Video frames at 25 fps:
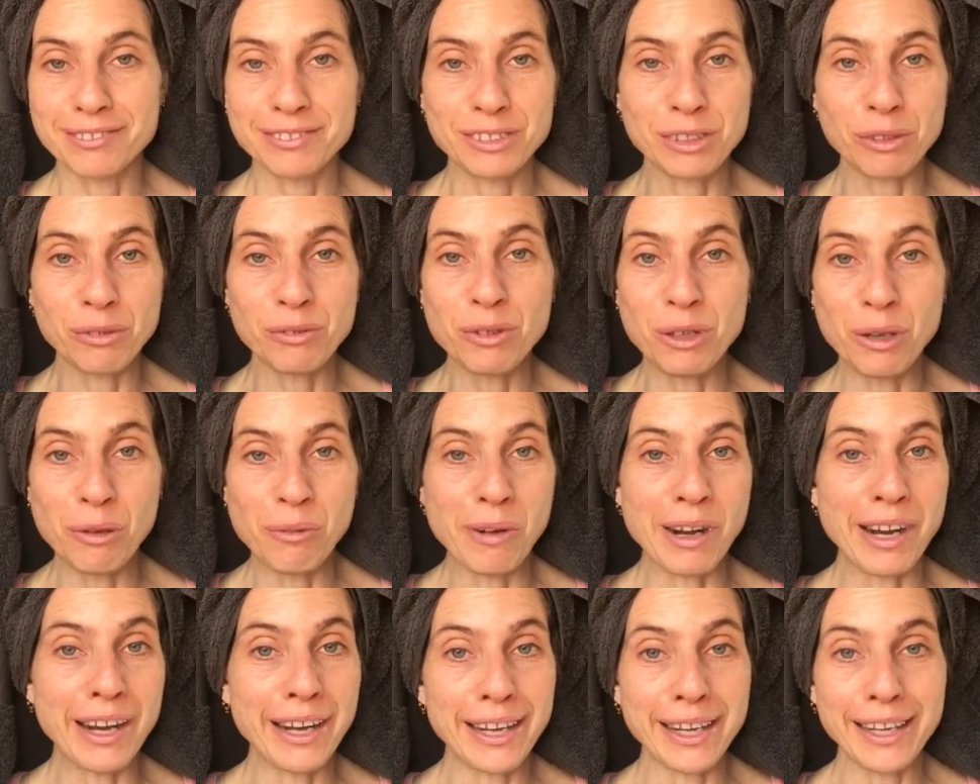Don't know
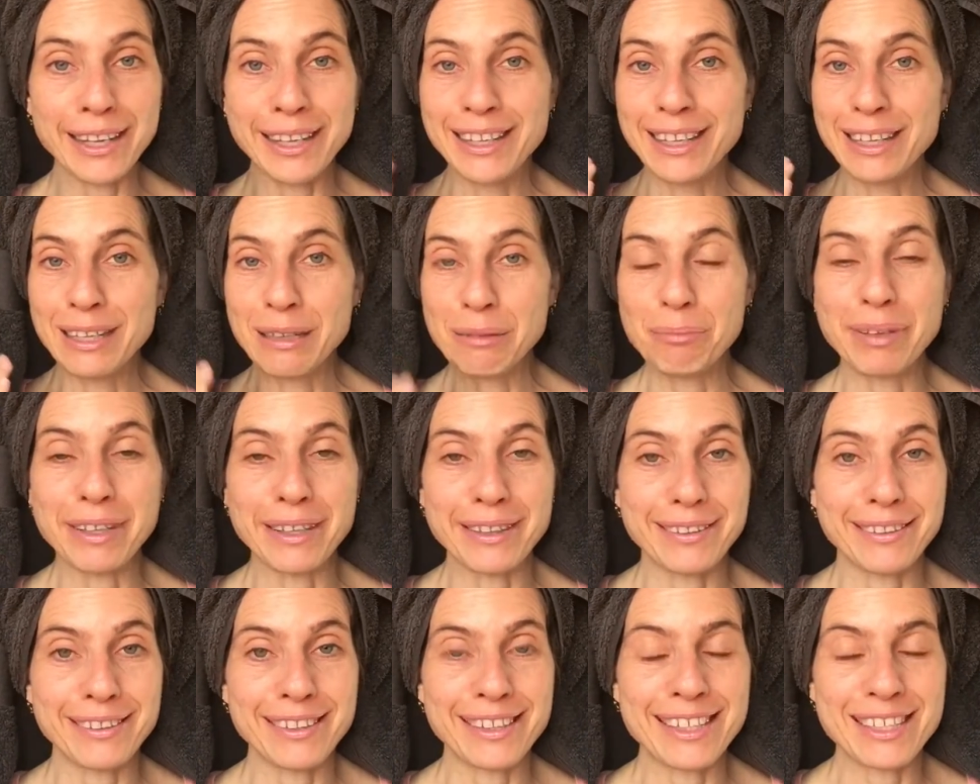why,
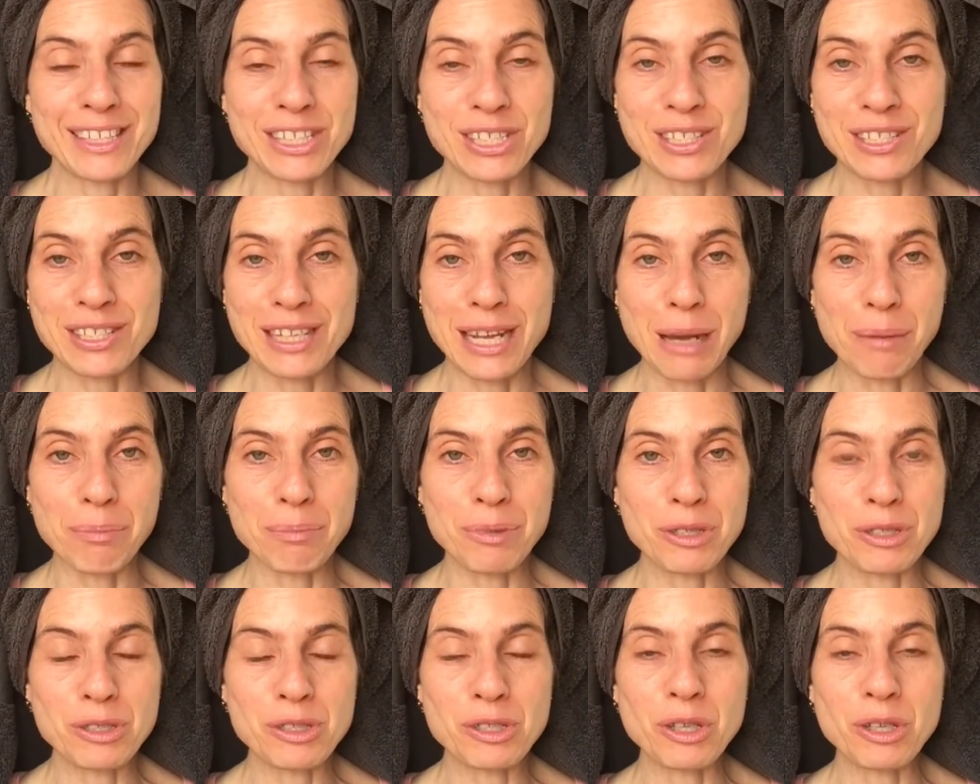but it just happened.